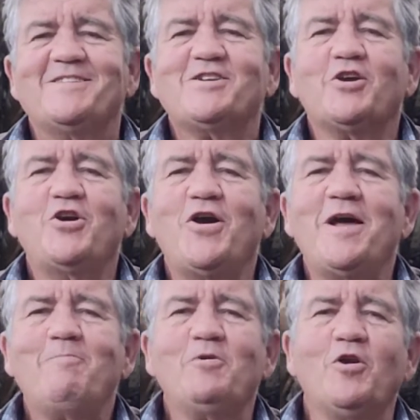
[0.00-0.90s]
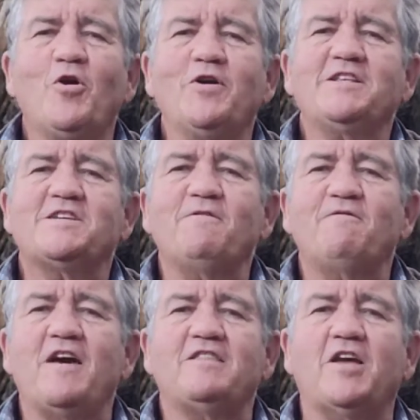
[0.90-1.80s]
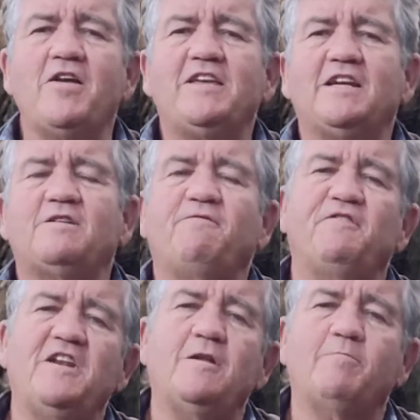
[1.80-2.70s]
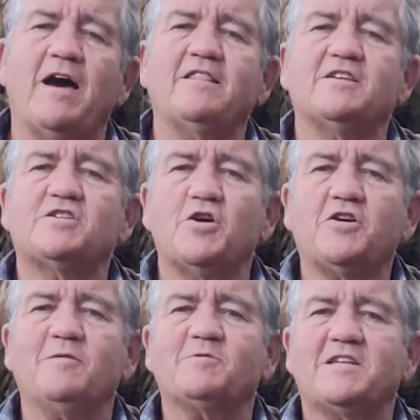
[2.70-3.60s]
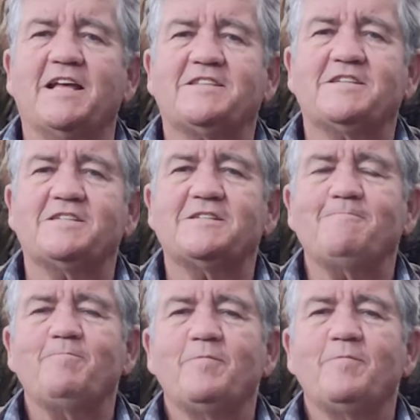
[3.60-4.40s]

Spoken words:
So gird up your loins in faith. Don't get defeated by the circumstances.